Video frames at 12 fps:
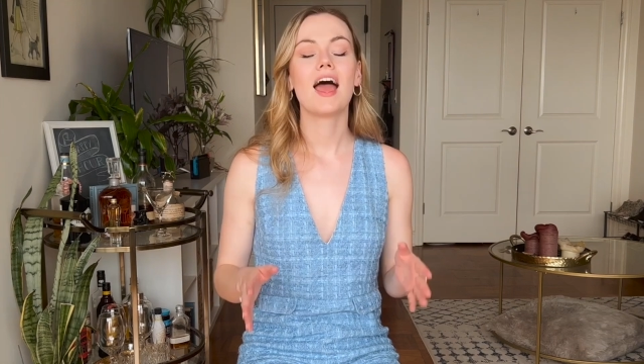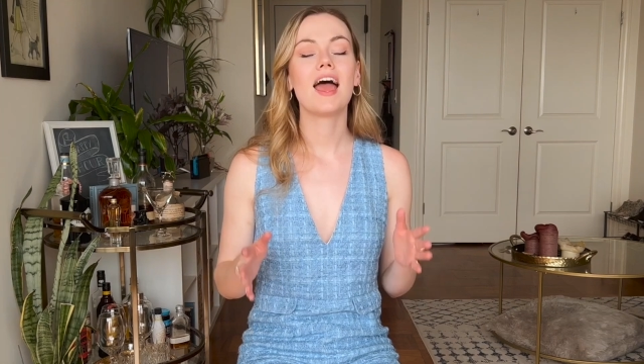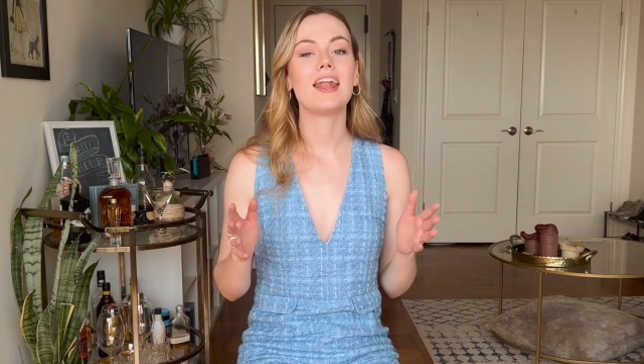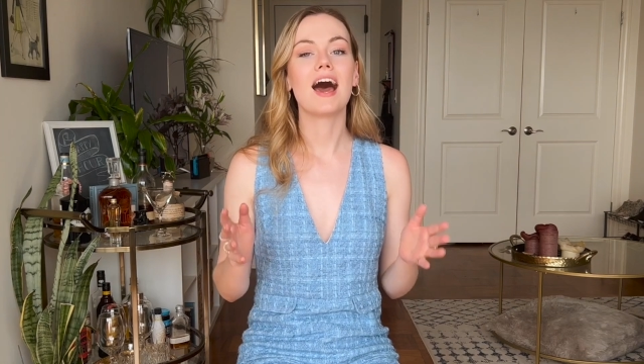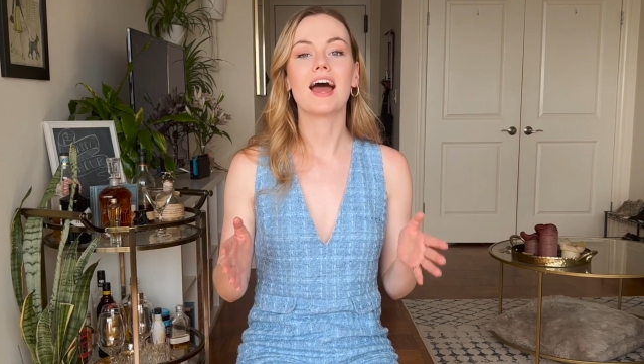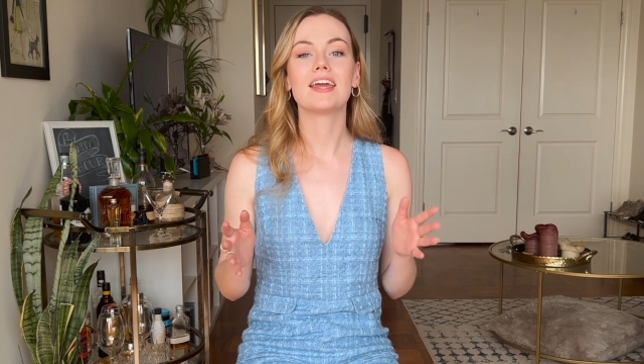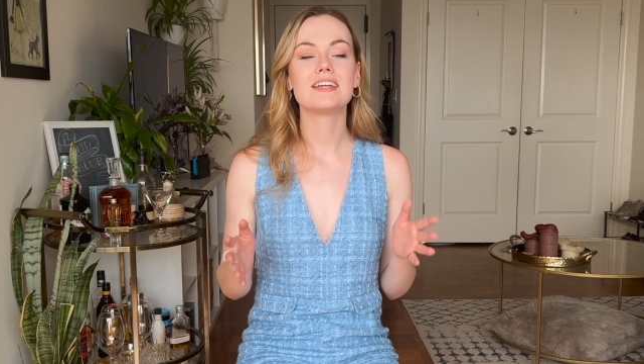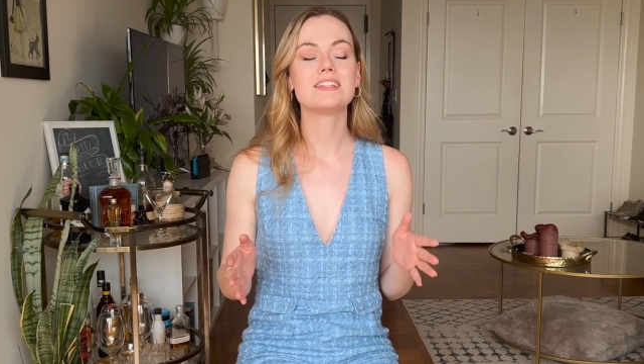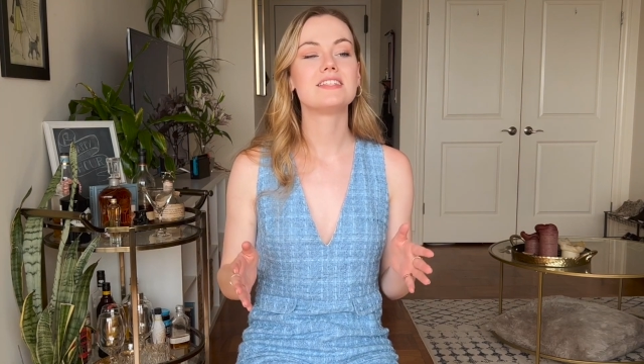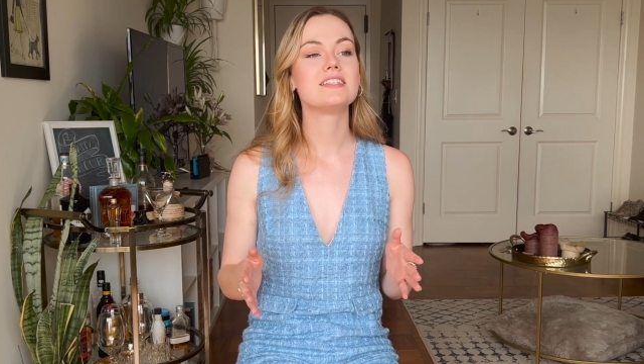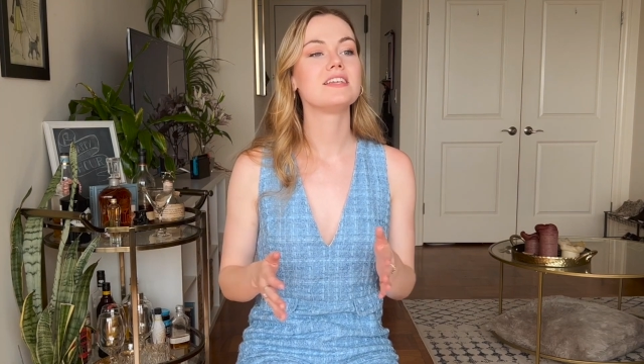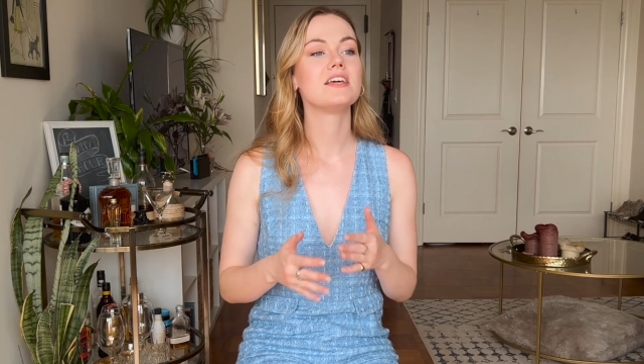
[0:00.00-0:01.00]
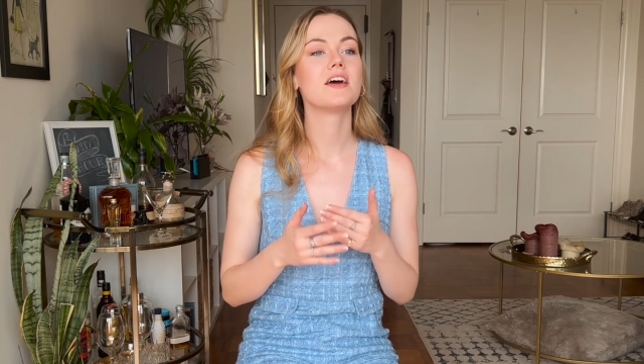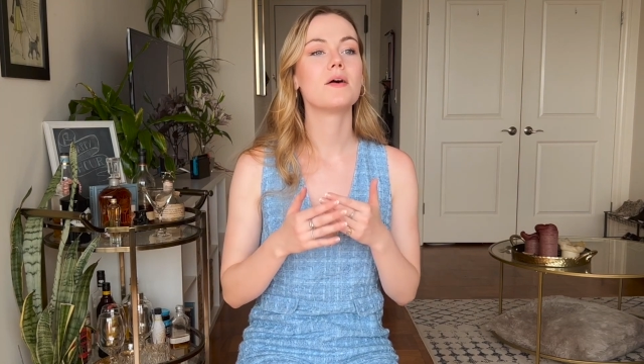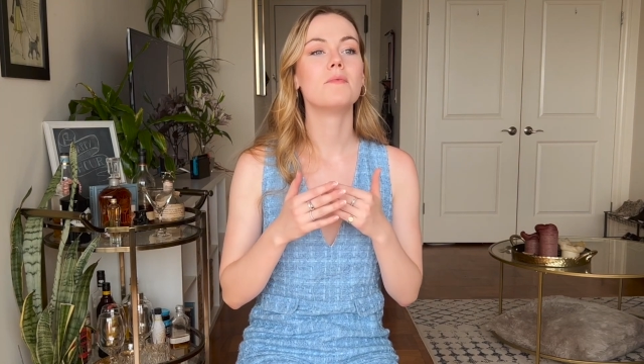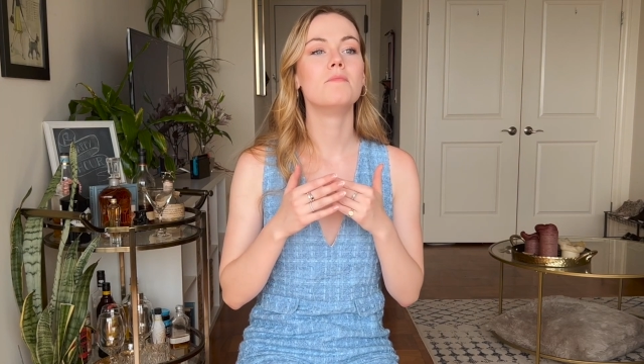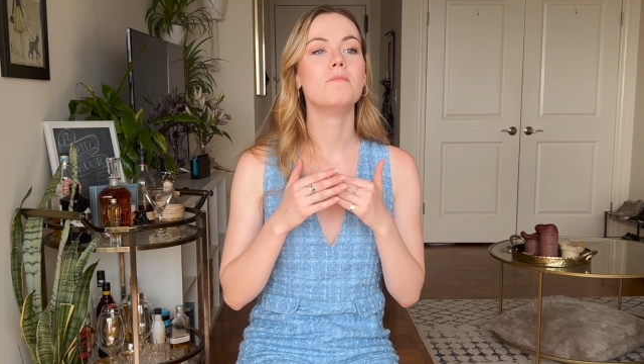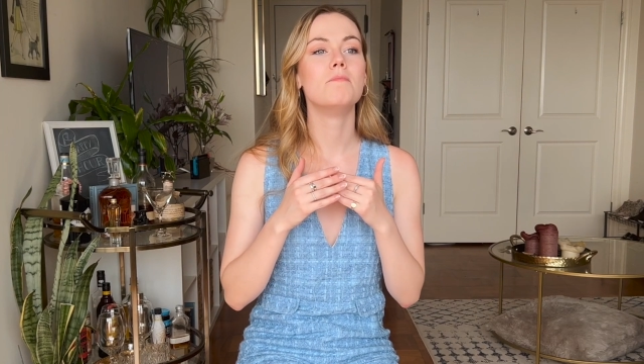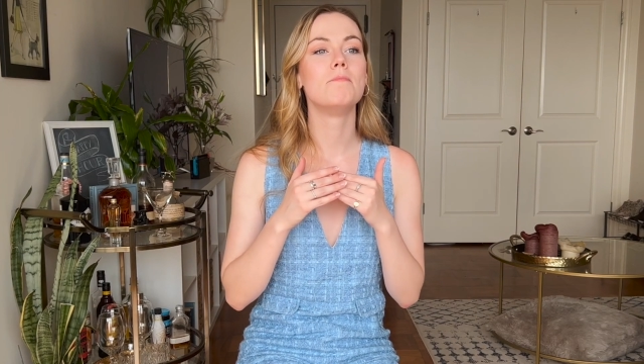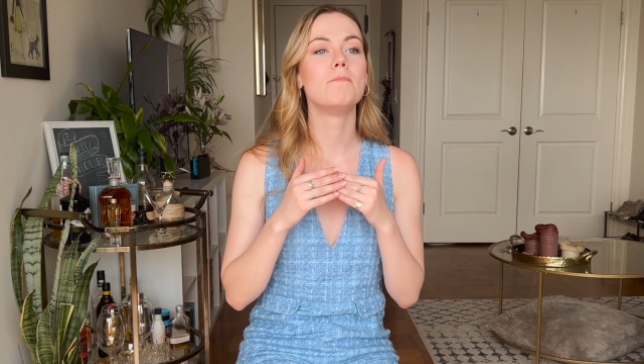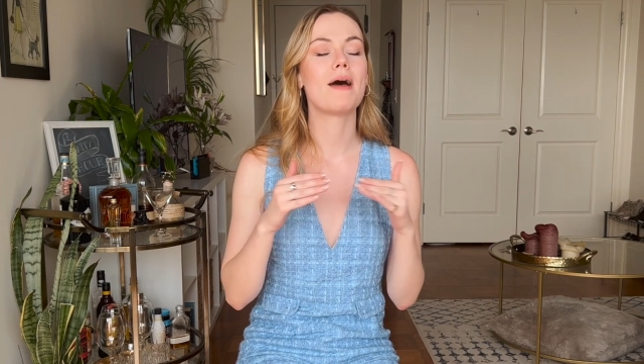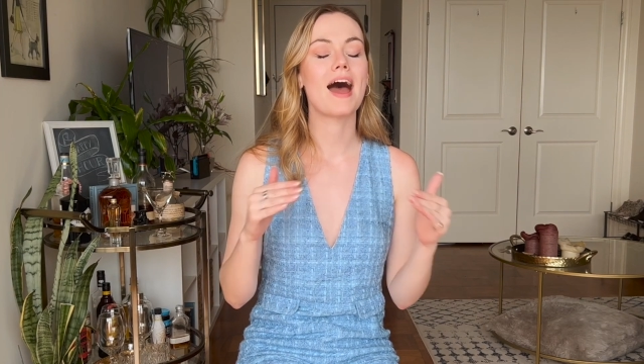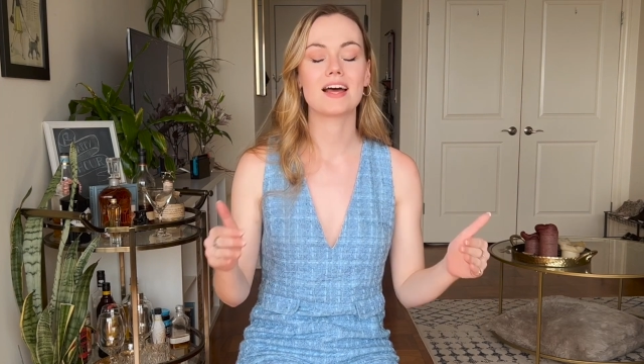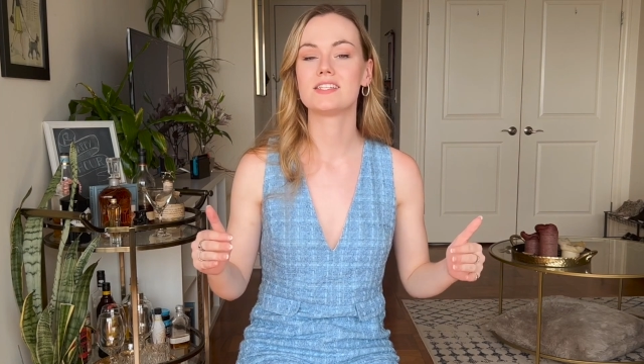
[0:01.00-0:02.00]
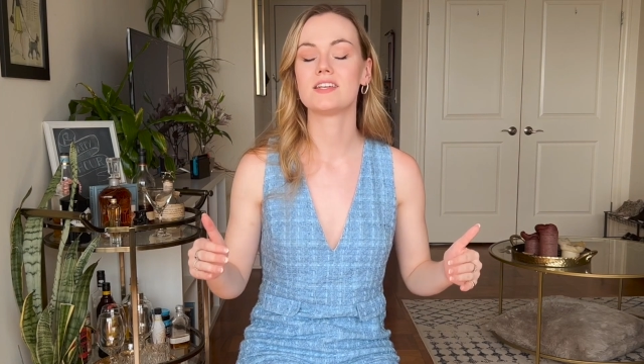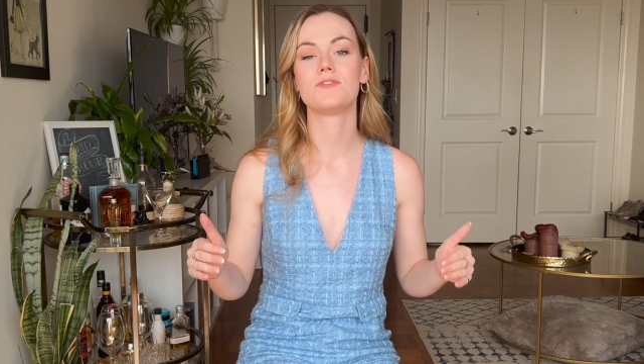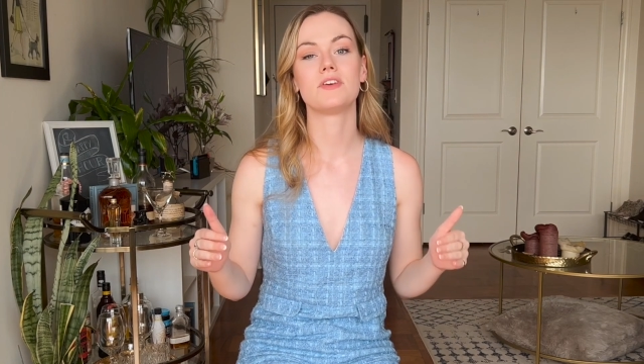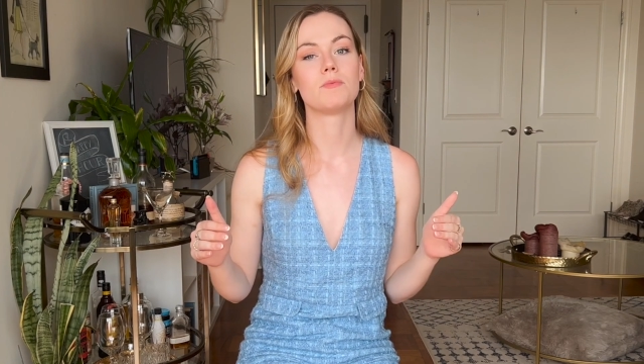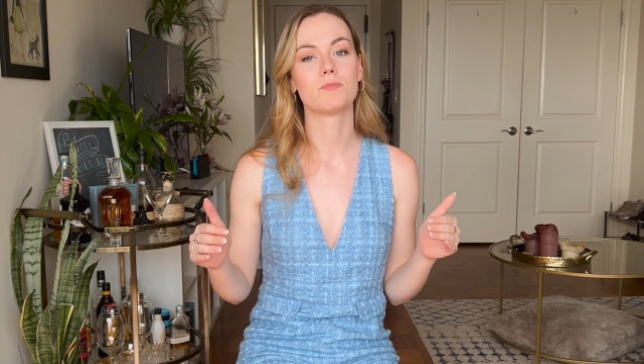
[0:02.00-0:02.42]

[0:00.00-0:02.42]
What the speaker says: And I can see massive